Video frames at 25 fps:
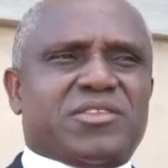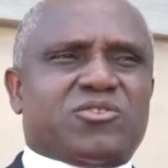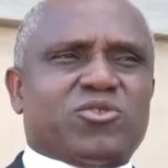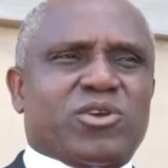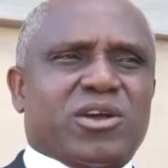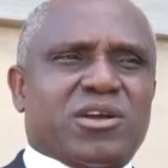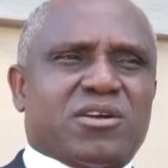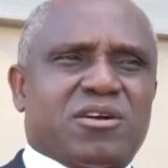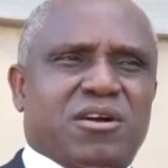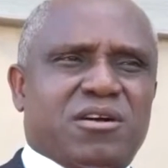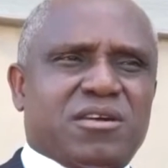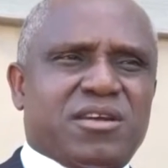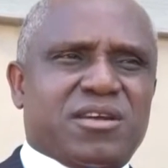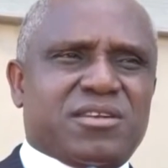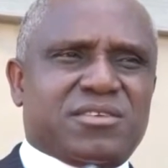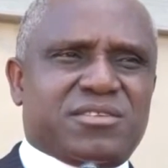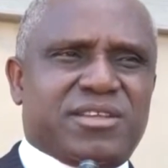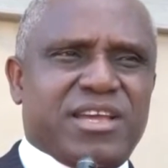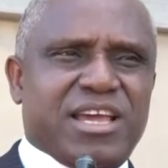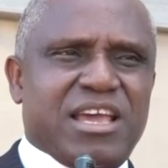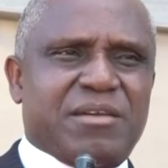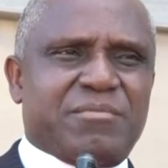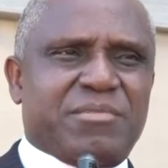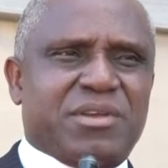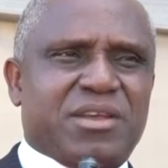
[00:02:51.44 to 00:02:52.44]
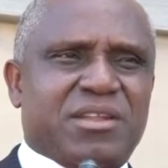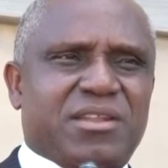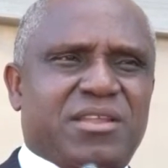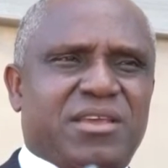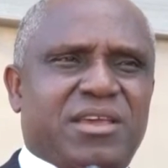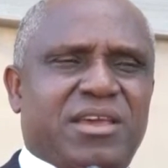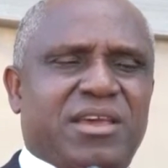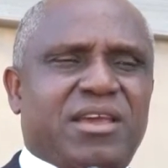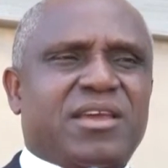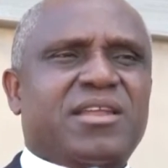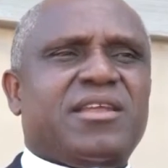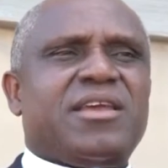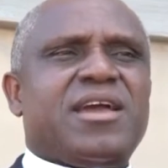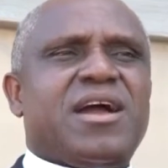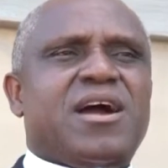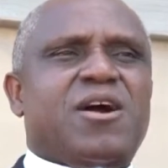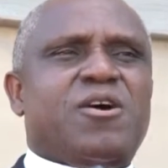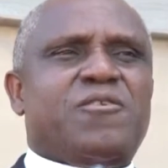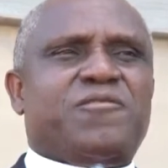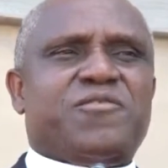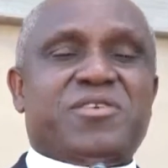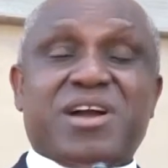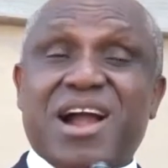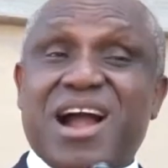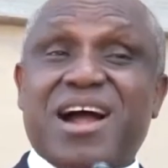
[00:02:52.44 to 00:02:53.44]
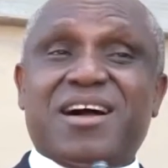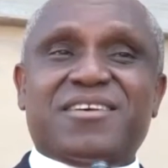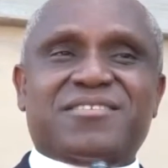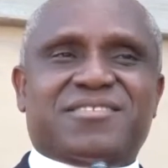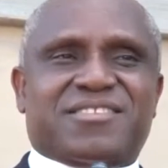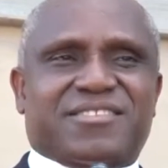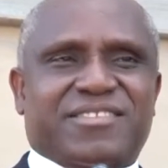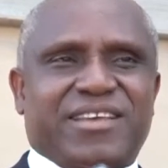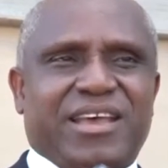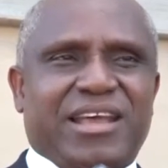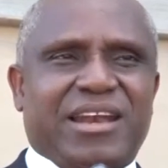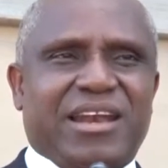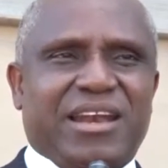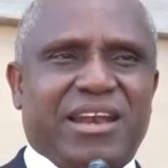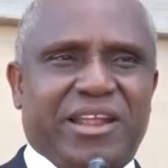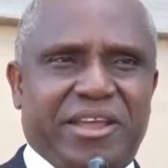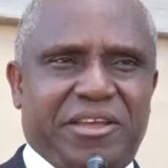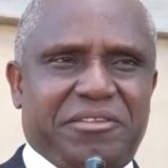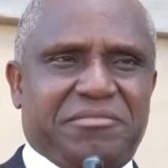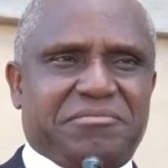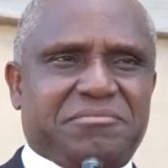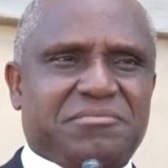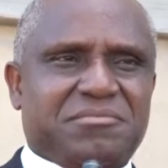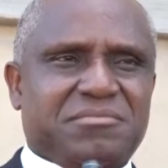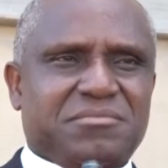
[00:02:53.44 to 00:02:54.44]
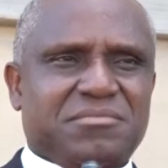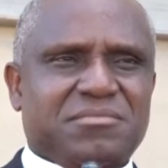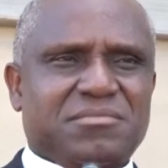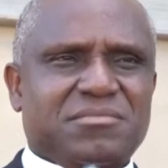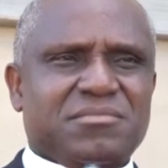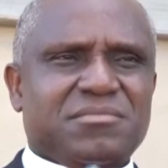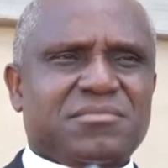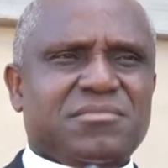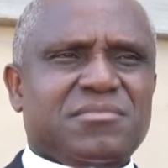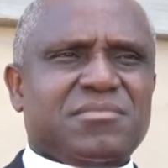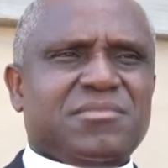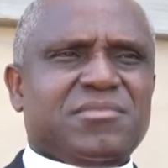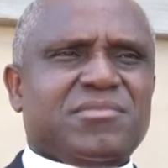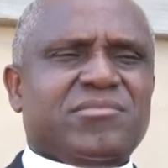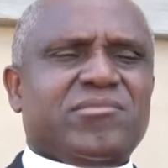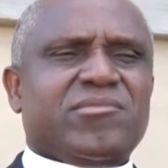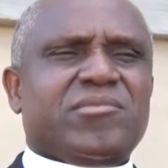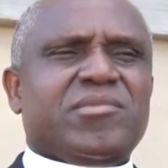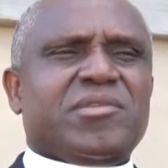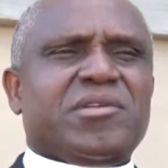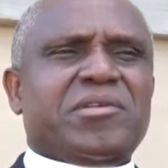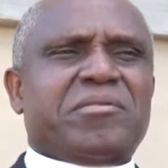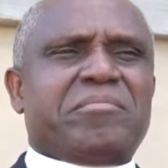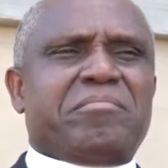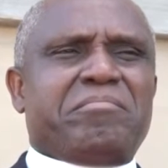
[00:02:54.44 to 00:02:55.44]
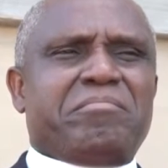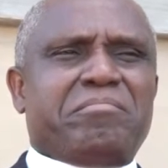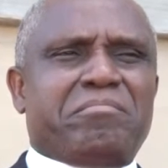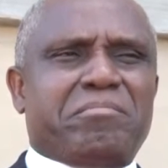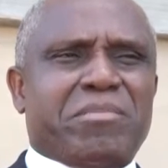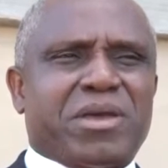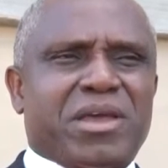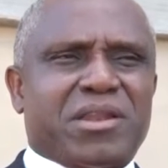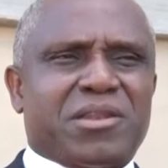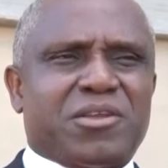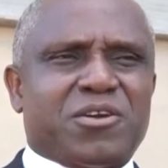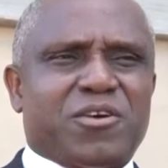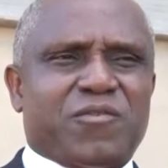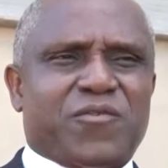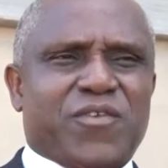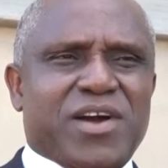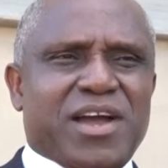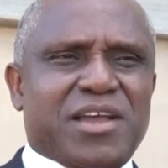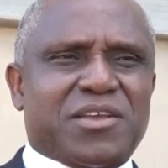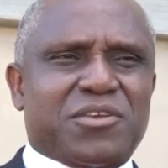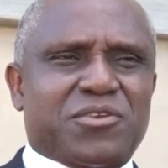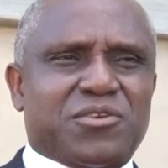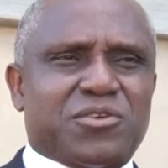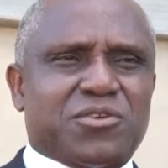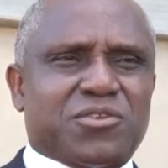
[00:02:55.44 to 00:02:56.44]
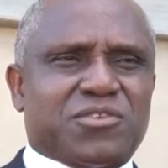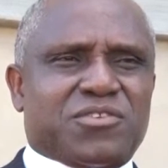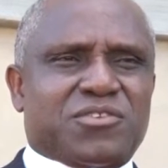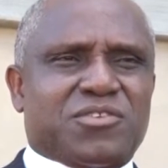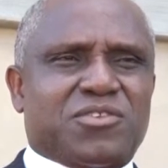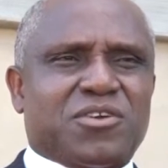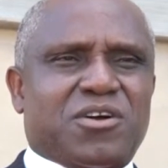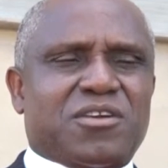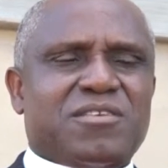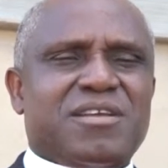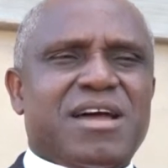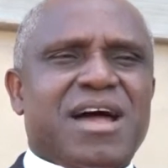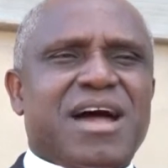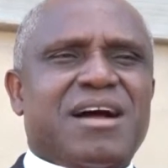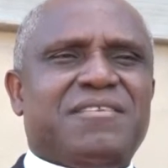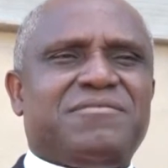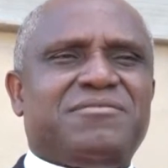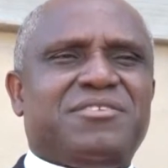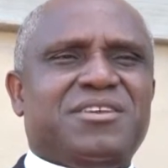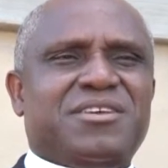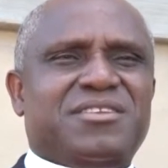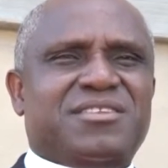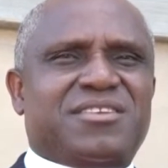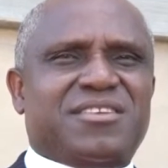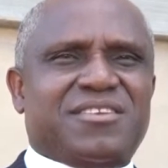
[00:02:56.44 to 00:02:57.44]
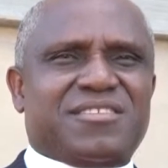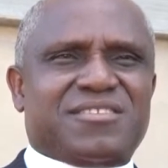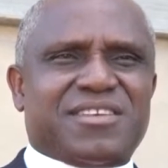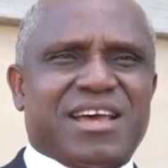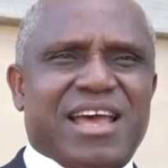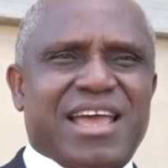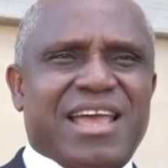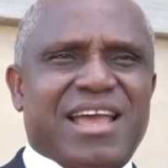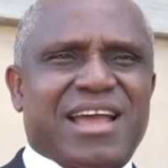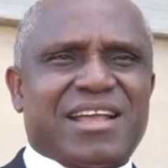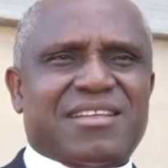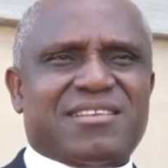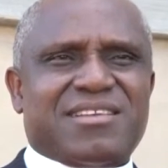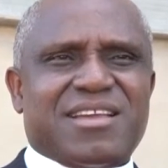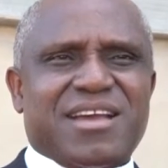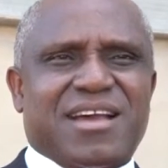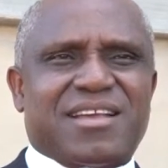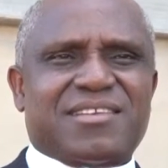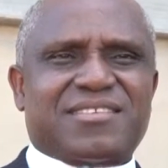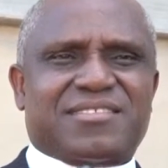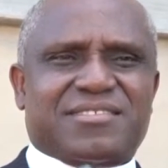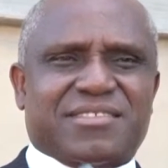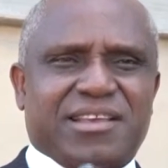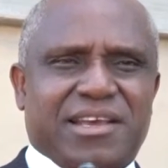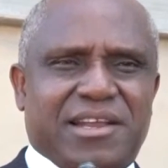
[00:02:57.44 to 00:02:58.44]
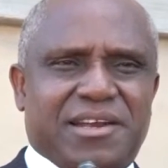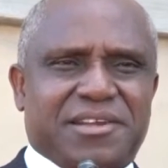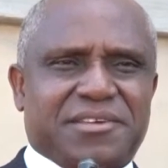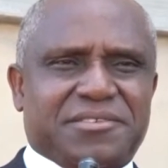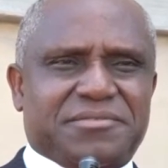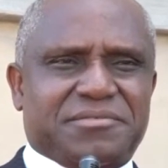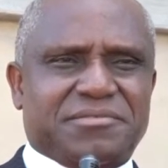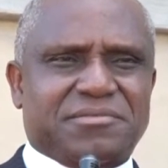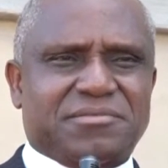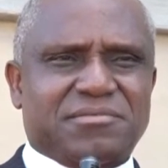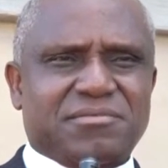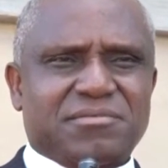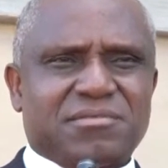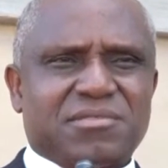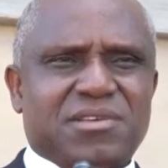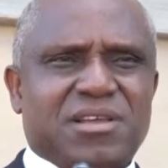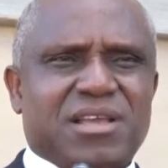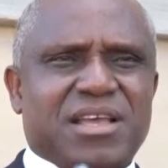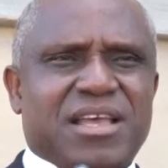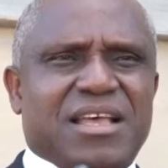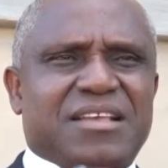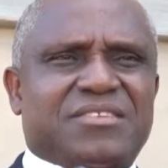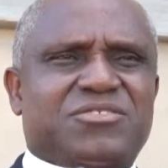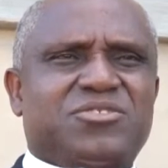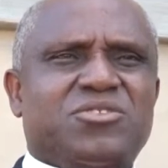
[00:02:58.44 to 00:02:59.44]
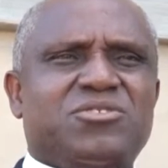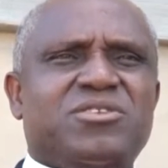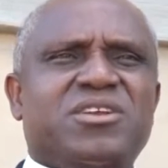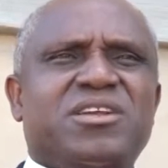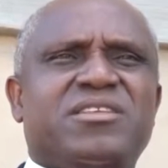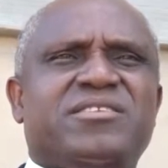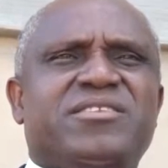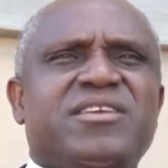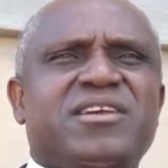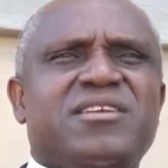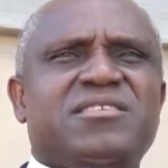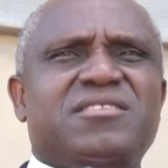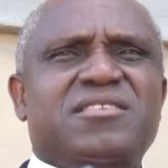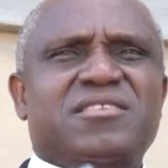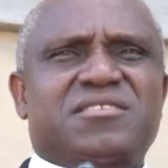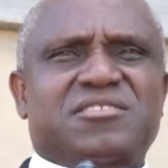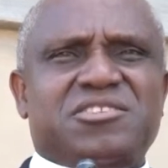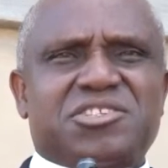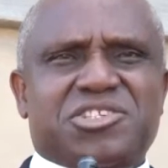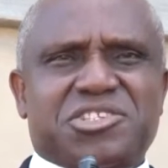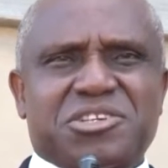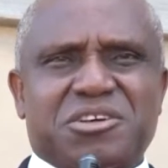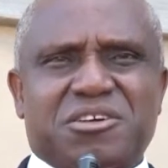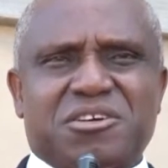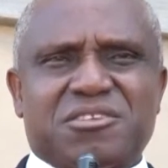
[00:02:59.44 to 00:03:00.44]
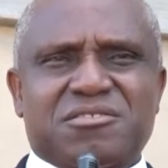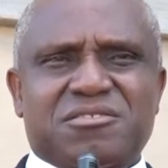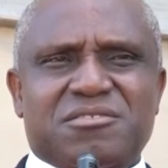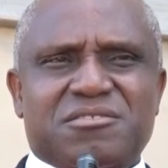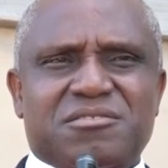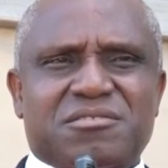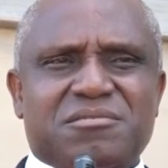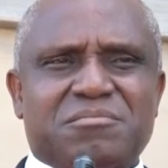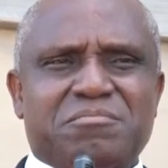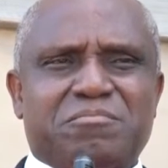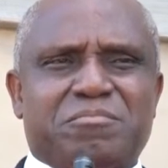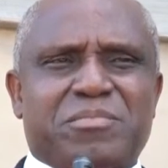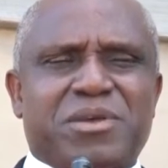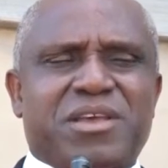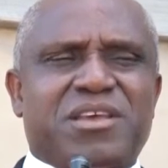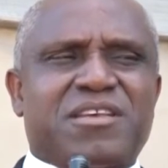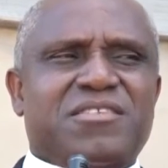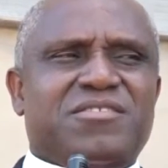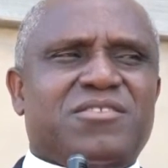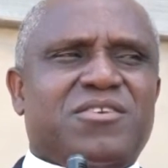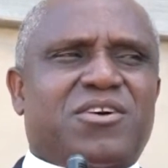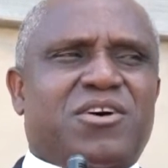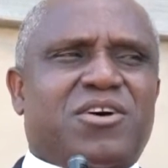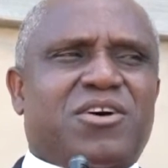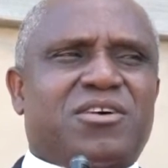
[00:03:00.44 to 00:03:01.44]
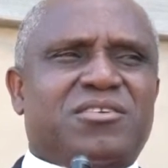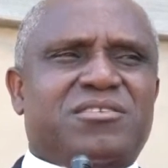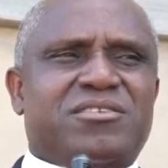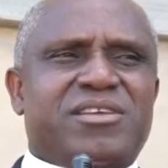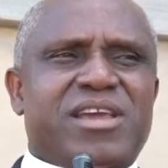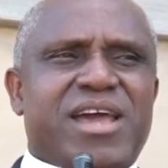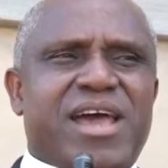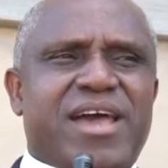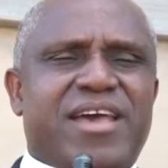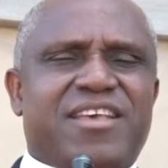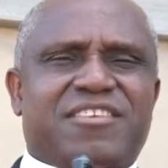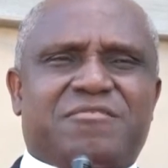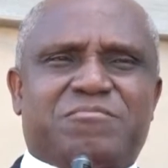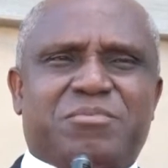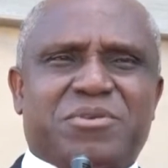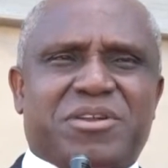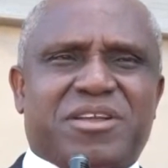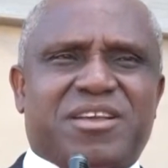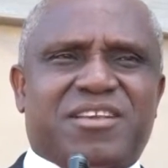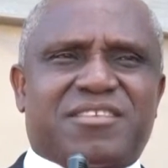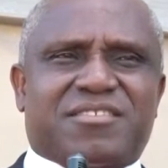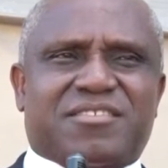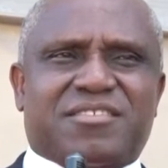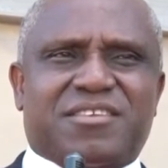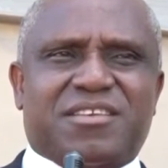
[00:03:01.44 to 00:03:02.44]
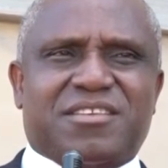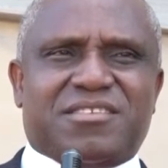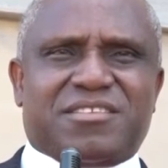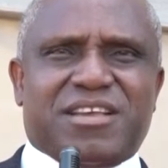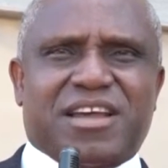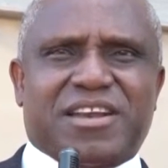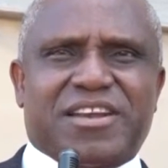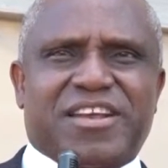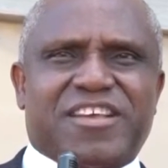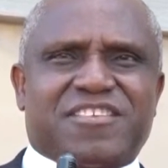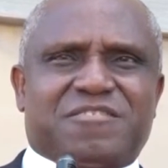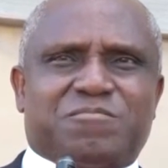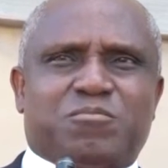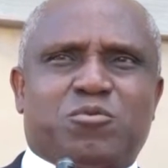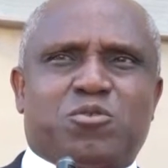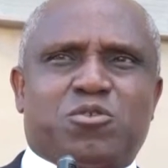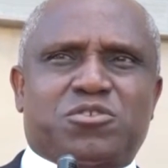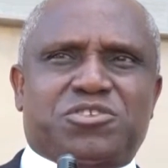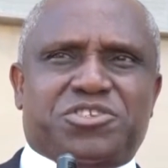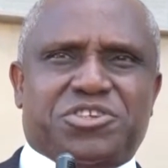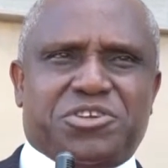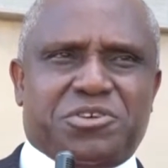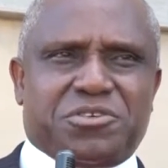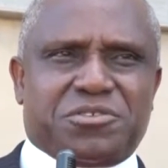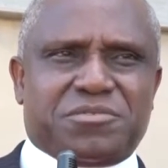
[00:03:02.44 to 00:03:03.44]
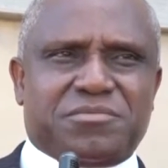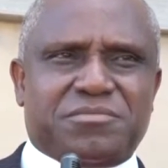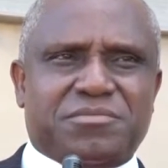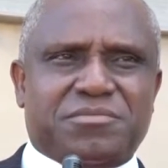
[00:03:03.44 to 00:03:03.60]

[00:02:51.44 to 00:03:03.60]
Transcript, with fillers: will help to impact the church and the nation. Speaking to the youths, Bishop Oyekpen urged them to hold on to God because God never fails.